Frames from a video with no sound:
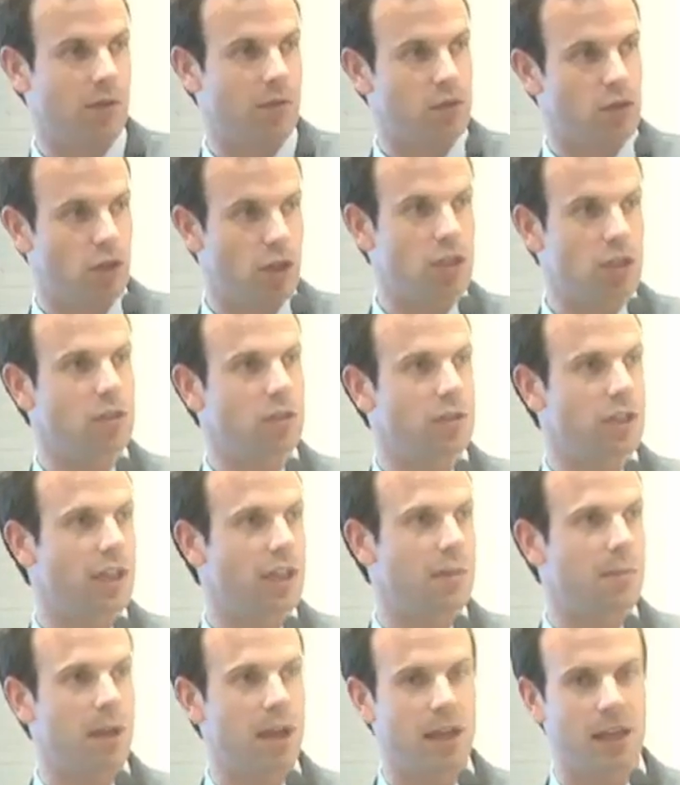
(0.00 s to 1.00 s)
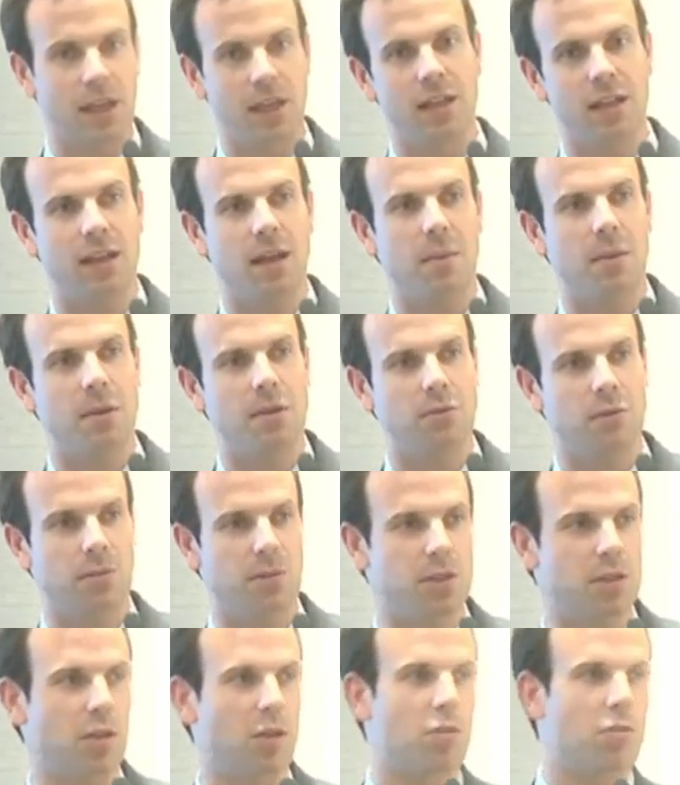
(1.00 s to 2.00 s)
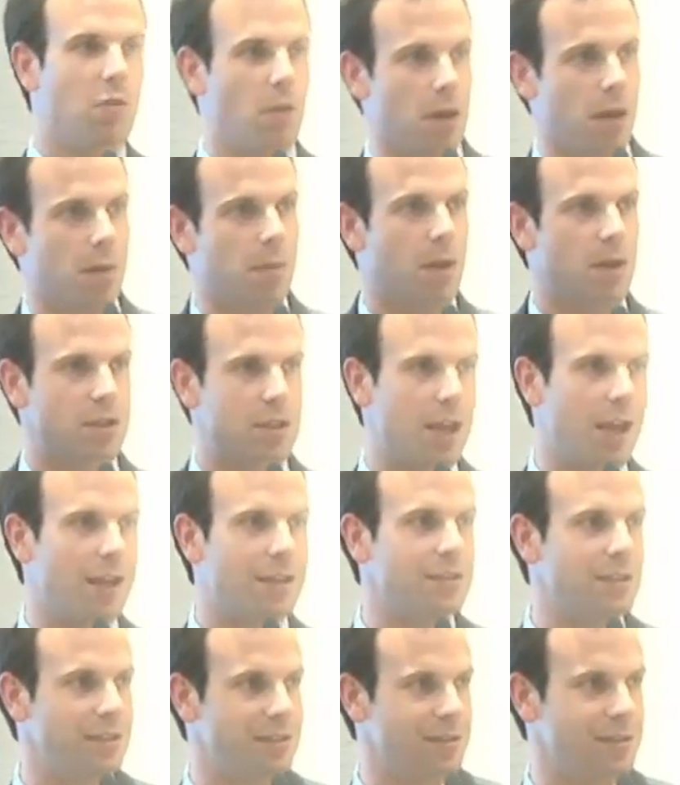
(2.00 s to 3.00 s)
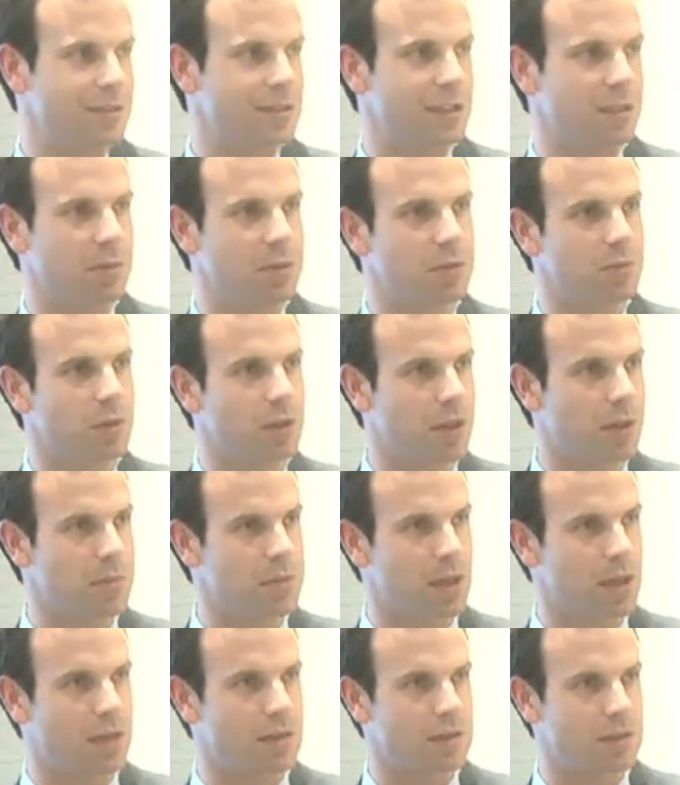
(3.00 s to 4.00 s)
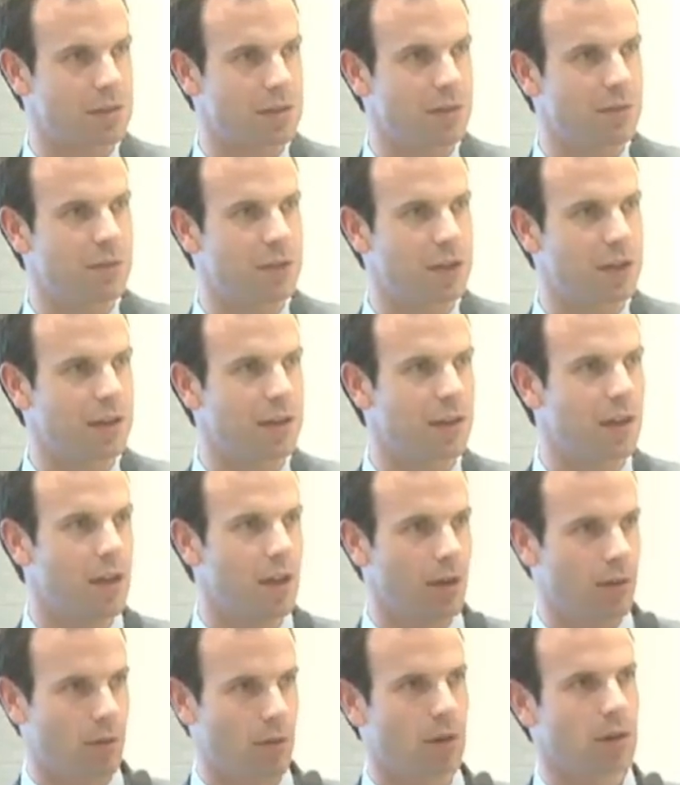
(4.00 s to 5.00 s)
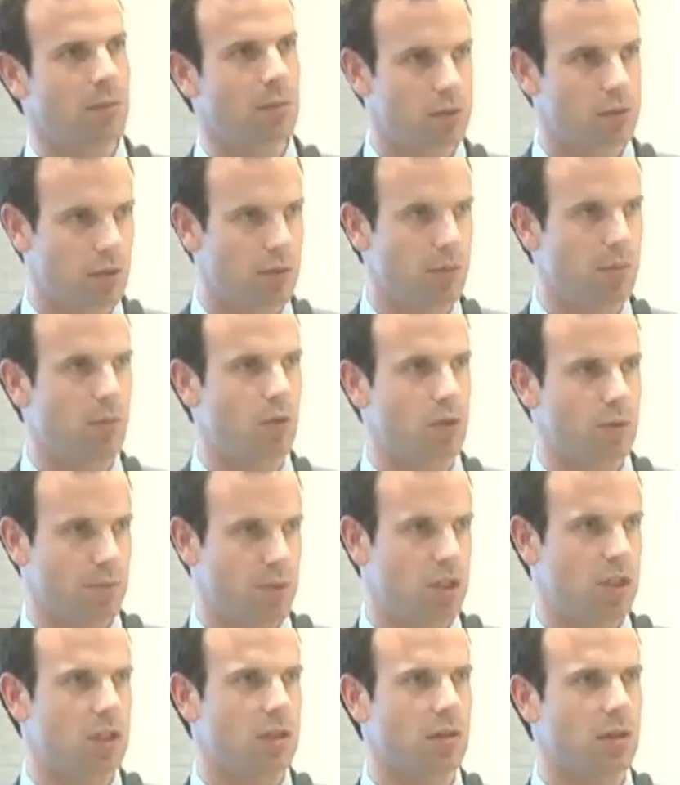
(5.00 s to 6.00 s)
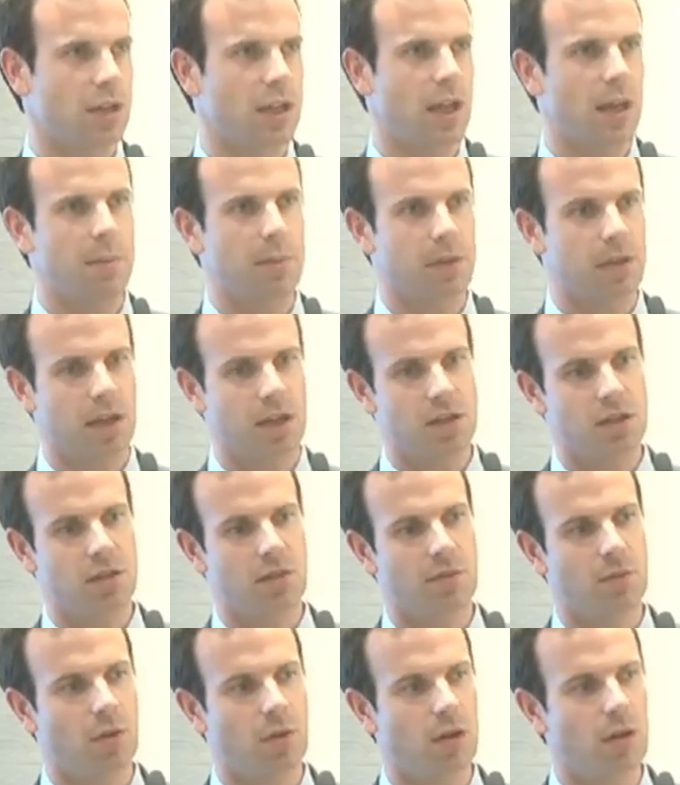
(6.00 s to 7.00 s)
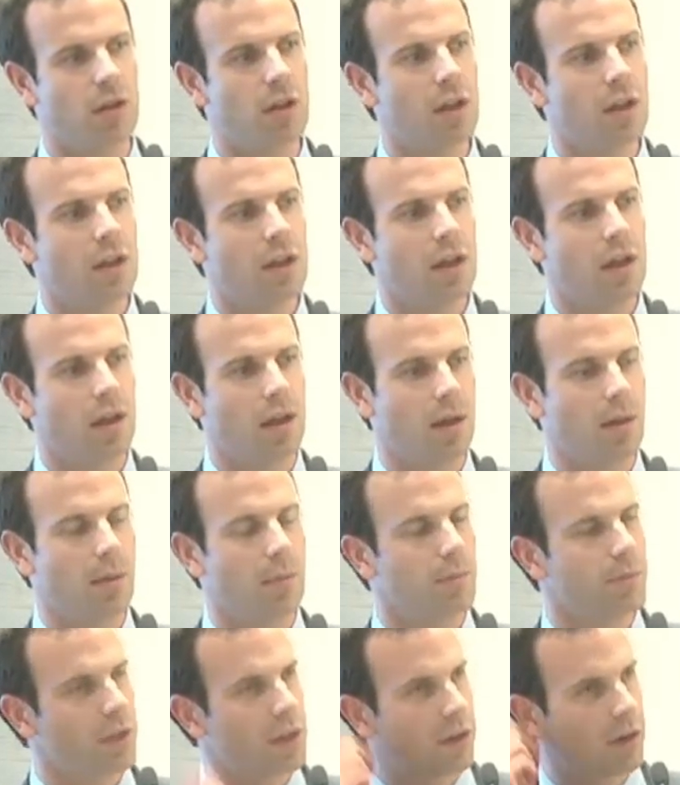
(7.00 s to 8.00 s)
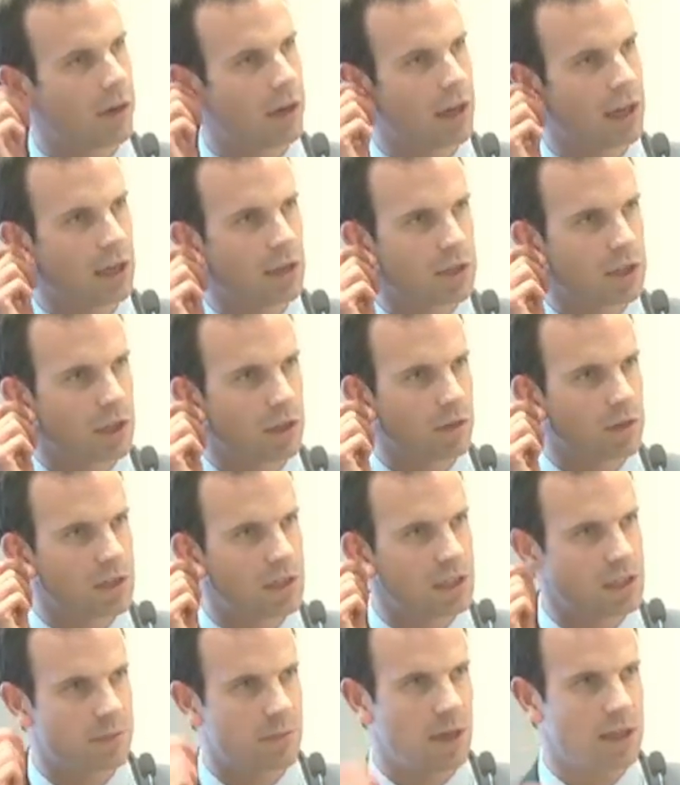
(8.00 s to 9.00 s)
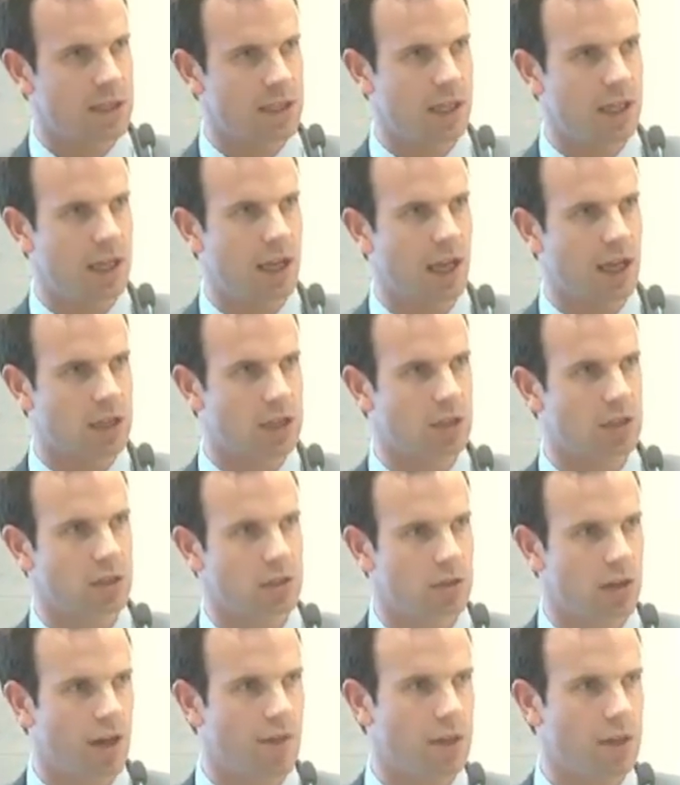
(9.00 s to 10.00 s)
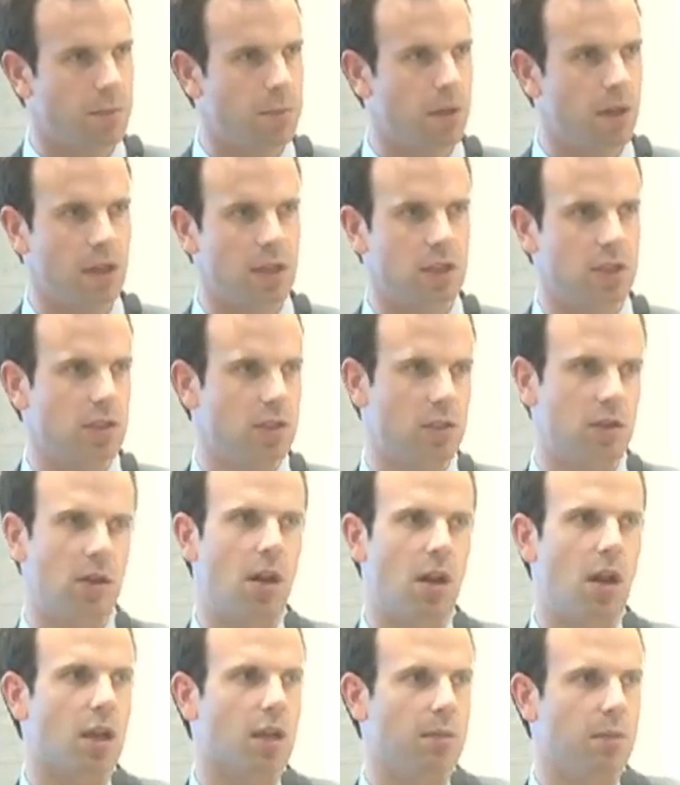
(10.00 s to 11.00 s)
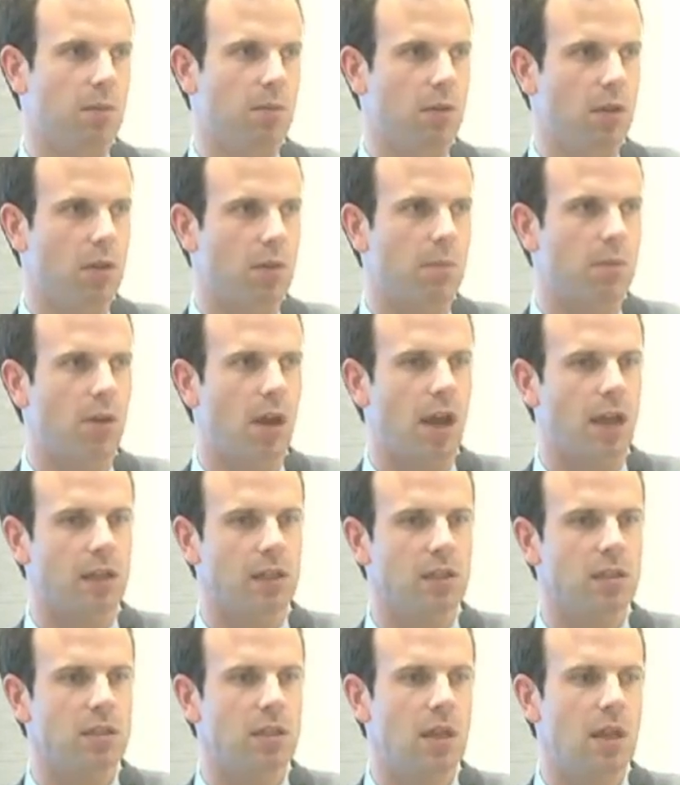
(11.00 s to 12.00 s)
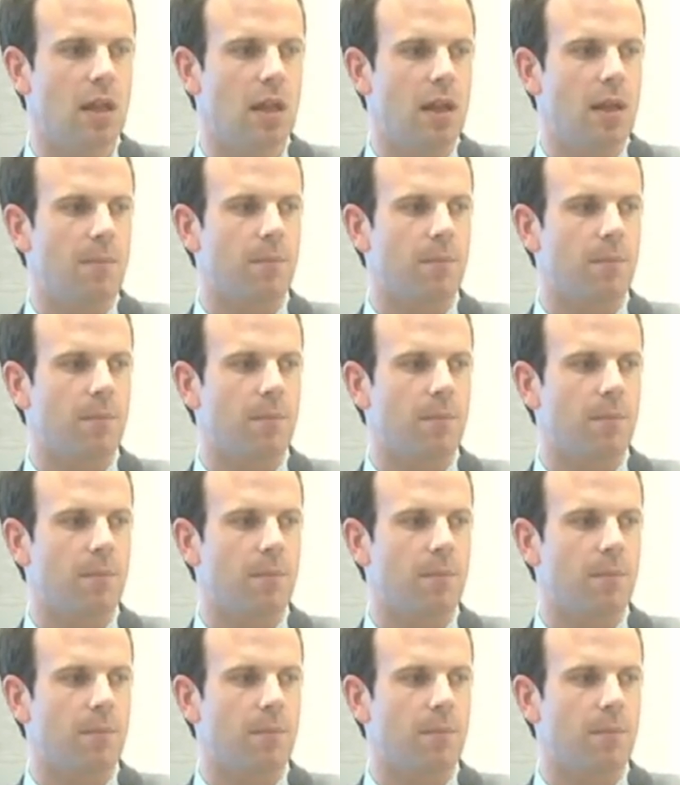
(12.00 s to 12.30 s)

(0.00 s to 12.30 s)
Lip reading: sort of traditional data mining and economics, where I'm just going to throw in a bunch of X's and see which one comes out significant, or in the sort of more machine learning application of, well, there are idiosyncrasies in my data actually driving the predictions that are not going to be real in practice.